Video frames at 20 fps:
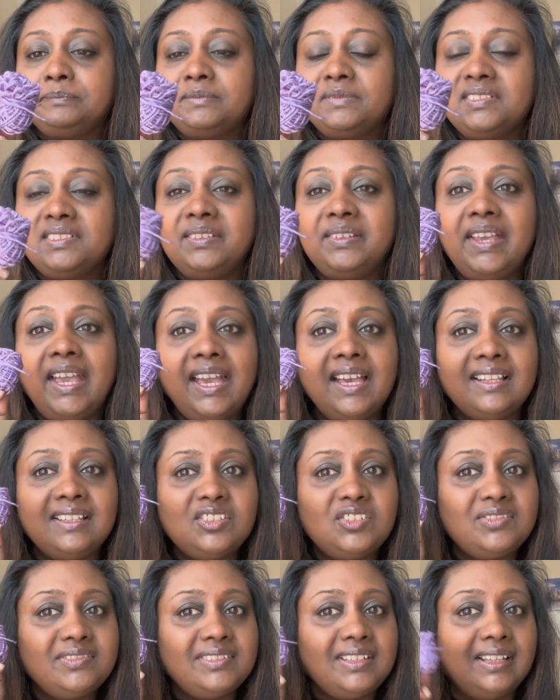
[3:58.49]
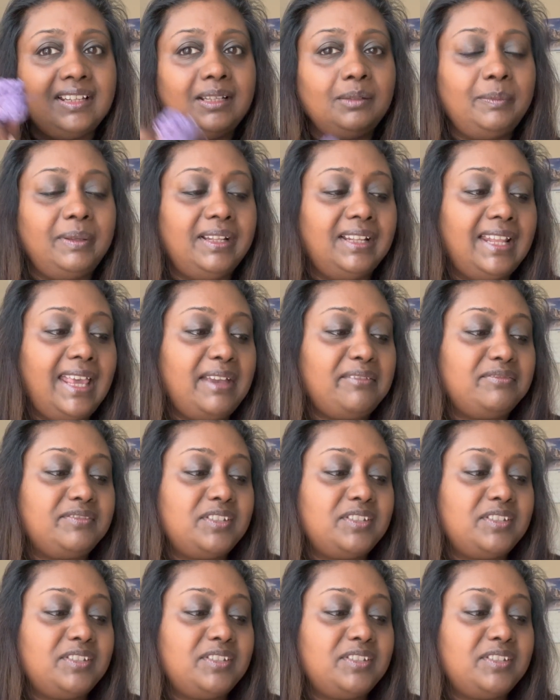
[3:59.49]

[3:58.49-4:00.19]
So yeah, just a little bit left